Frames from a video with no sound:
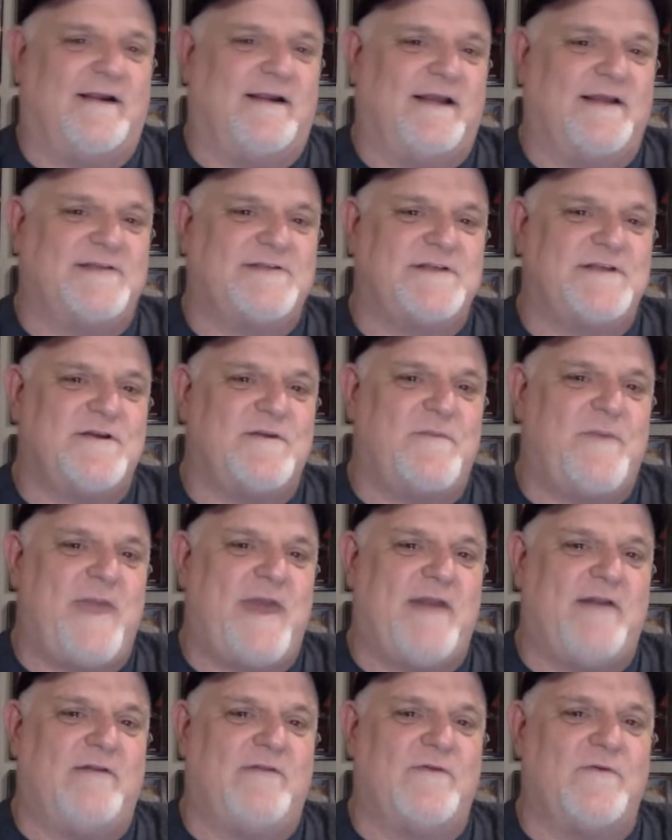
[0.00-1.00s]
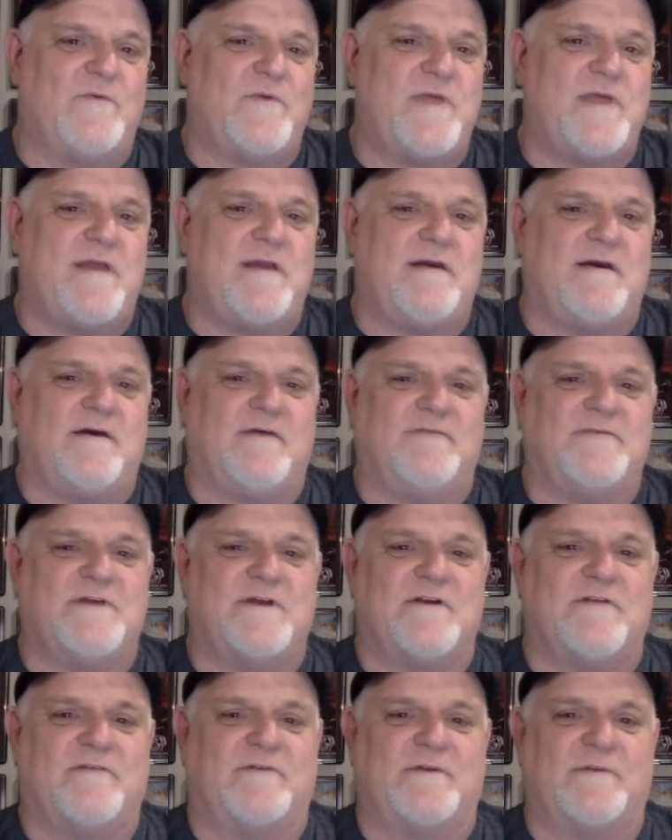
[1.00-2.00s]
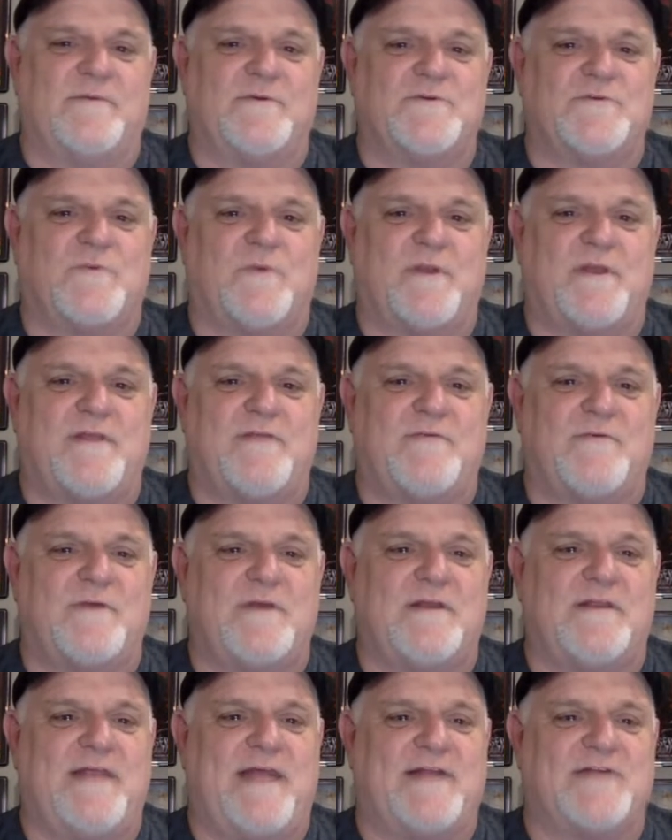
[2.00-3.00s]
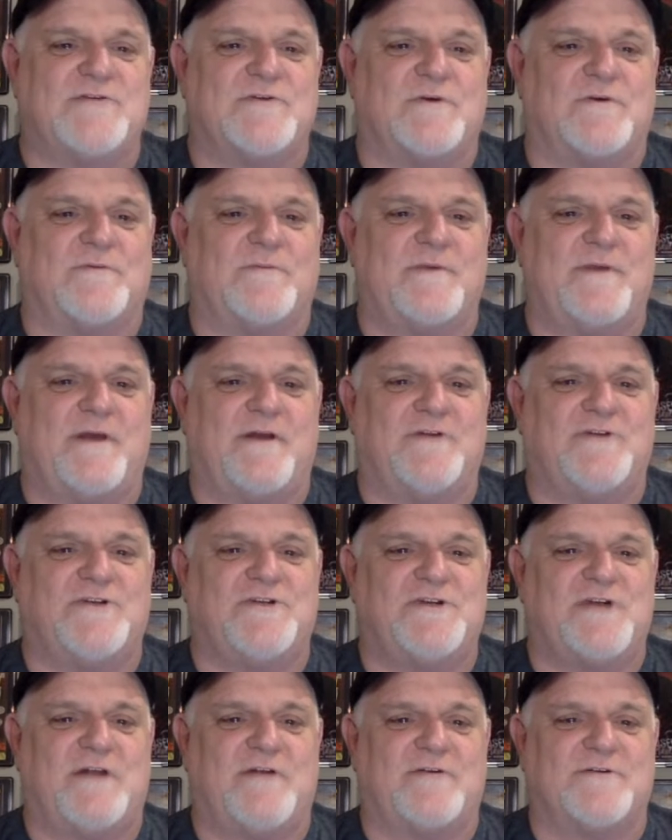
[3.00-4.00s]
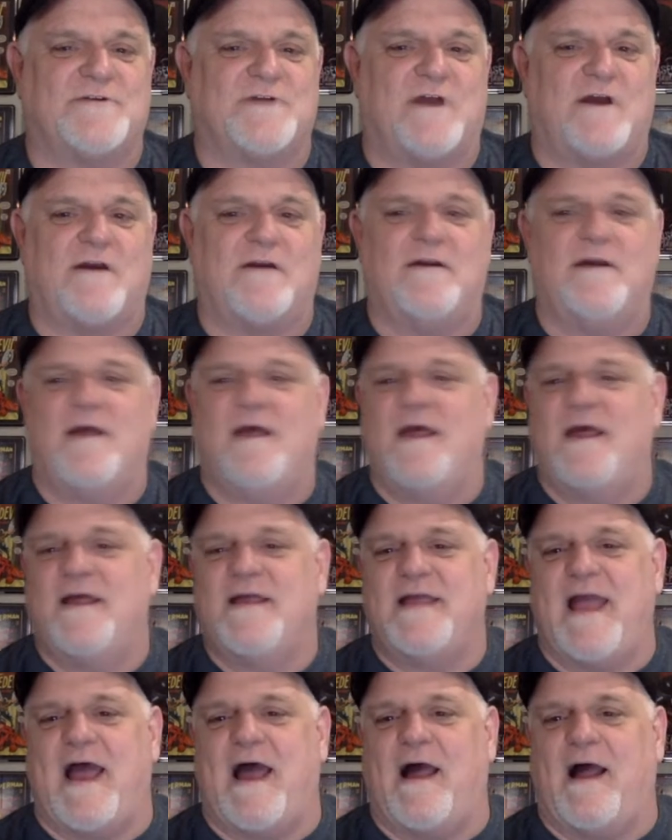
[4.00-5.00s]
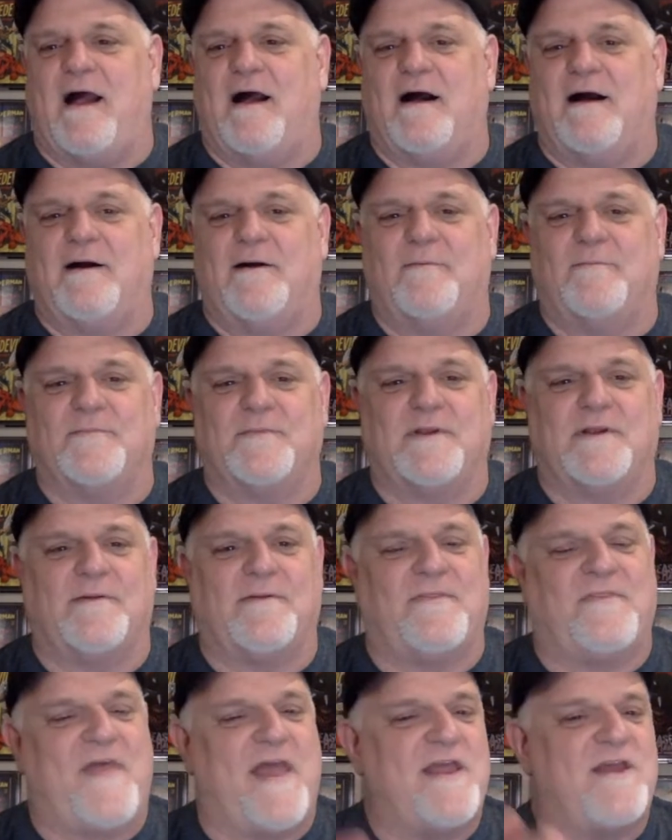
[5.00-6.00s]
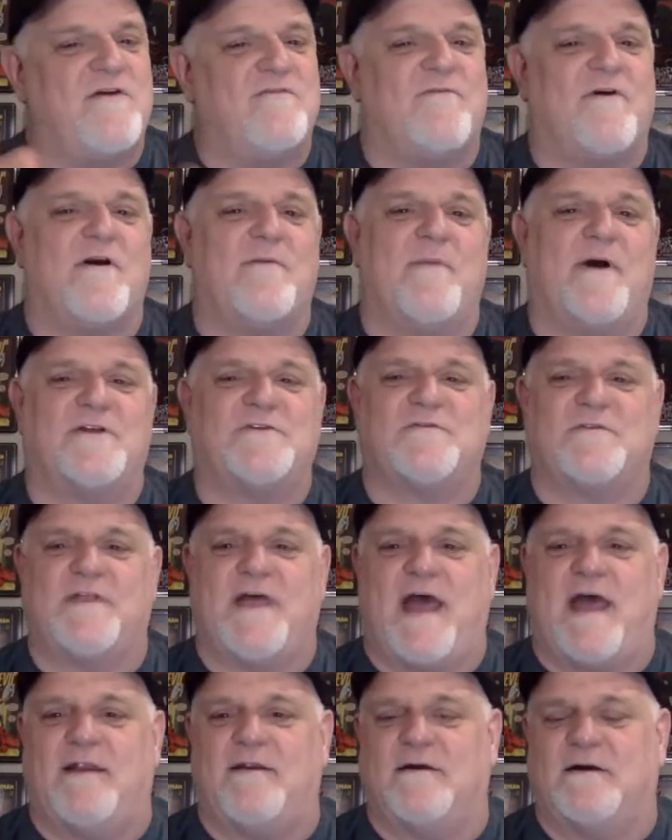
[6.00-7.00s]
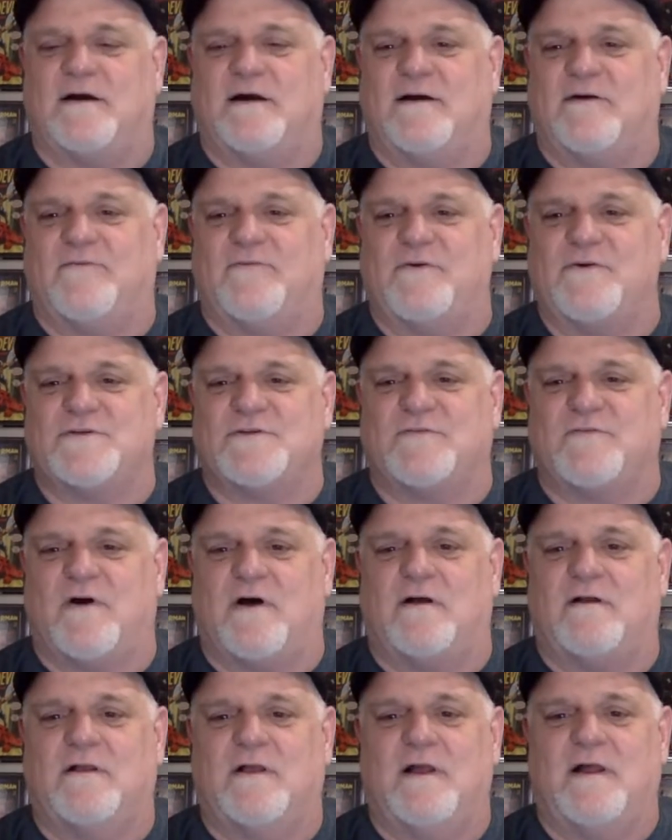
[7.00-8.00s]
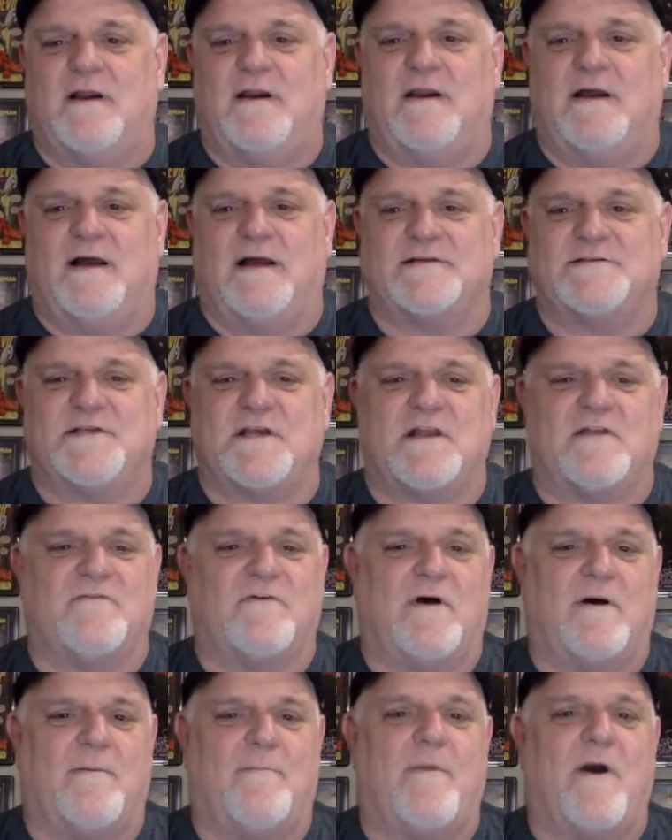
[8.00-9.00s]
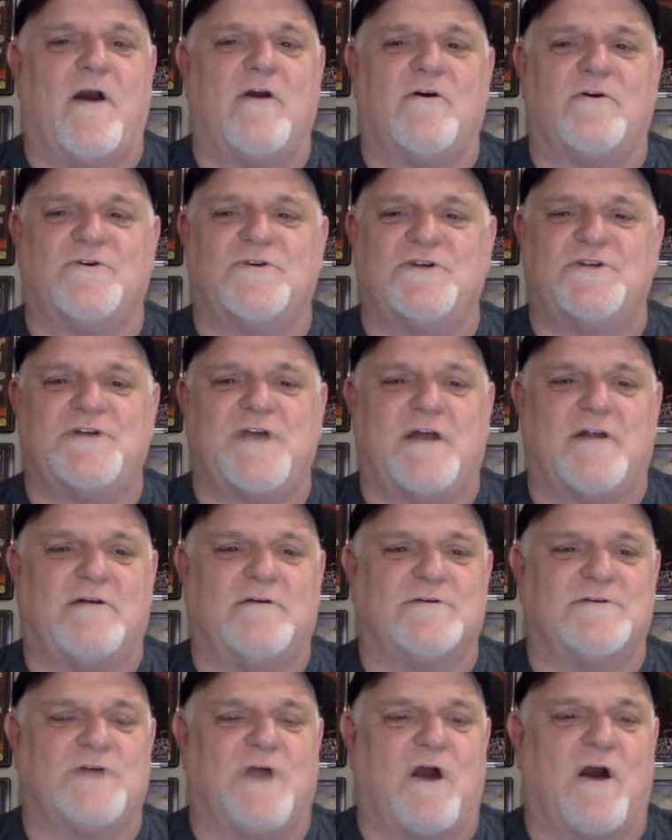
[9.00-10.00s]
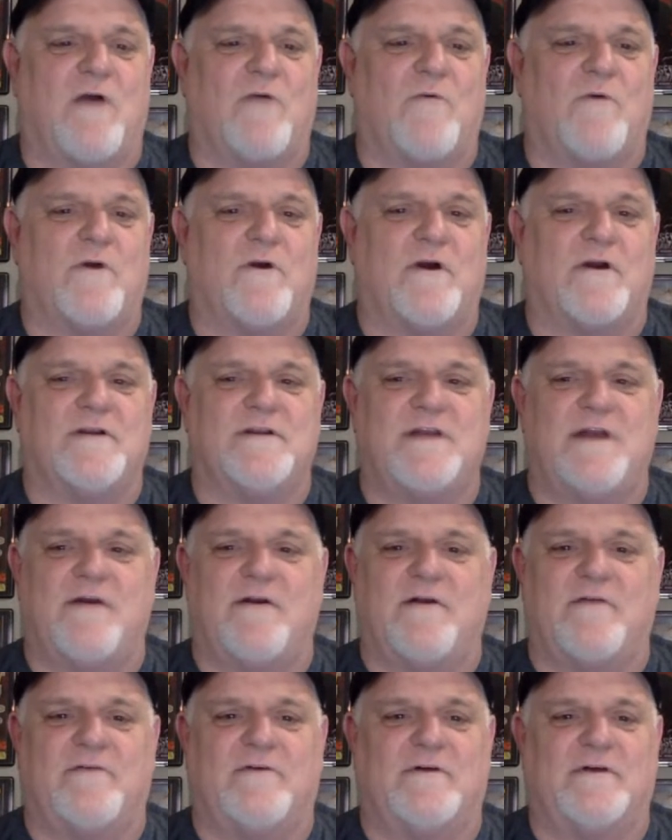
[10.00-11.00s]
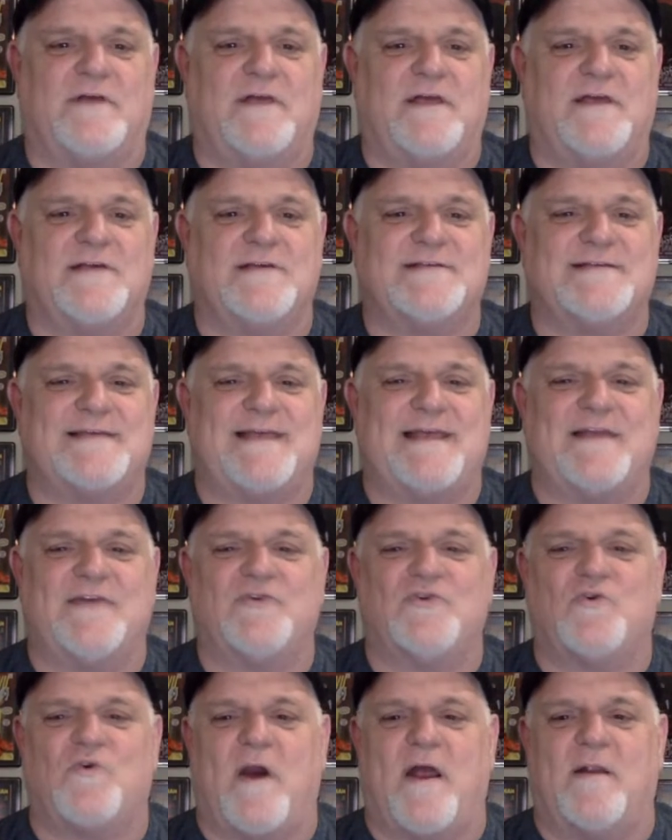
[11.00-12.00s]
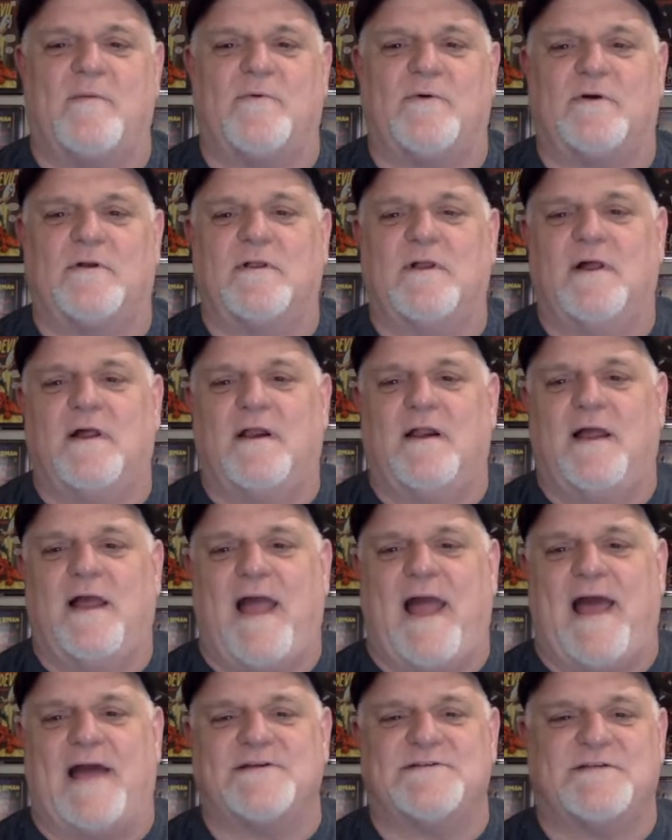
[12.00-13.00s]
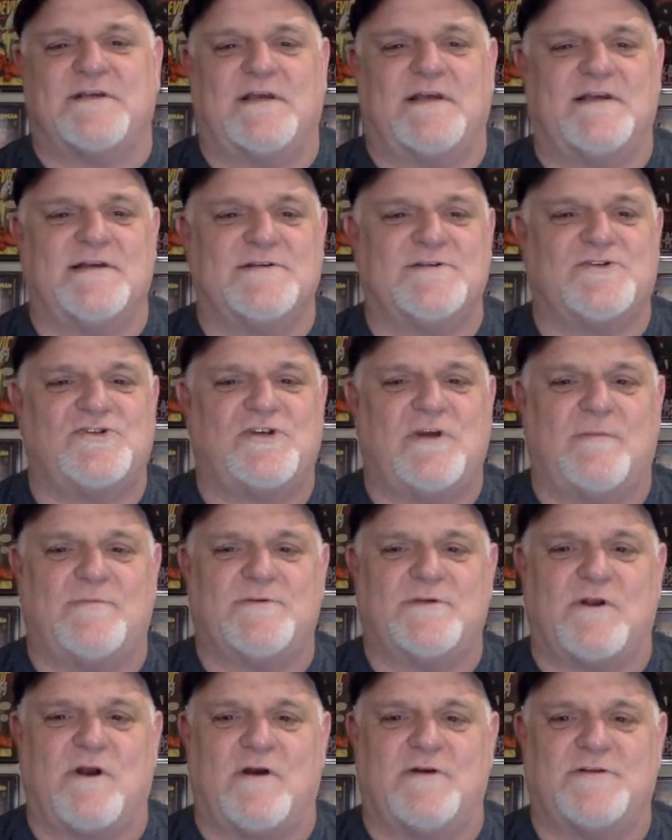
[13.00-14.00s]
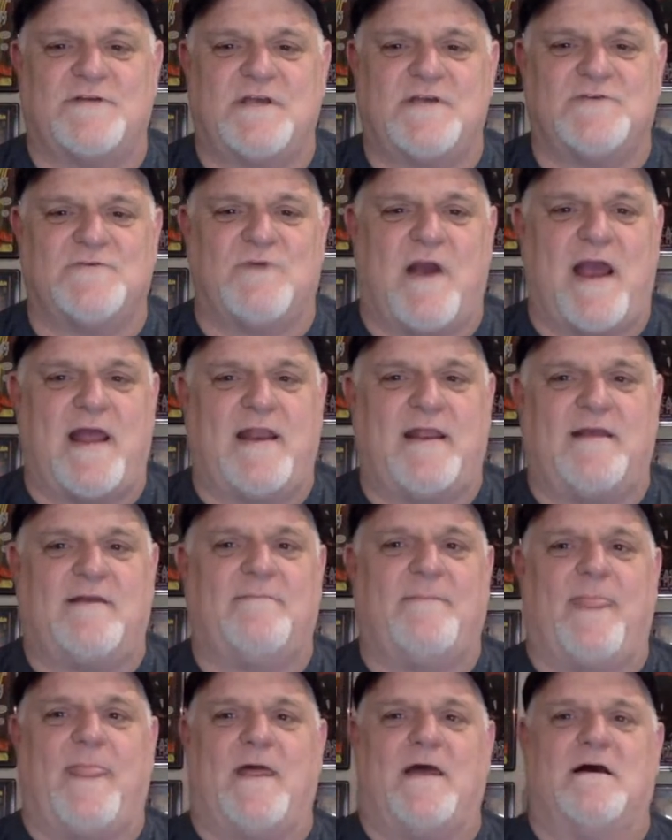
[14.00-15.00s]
I see your panel of the week of Daredevil number 23, and that sold me on Cicchetto's art. Yeah, thank you very much for that, first of all. Second of all, Marco Cicchetto's artwork on Daredevil is incredible, as is Chip Zdarsky's writing.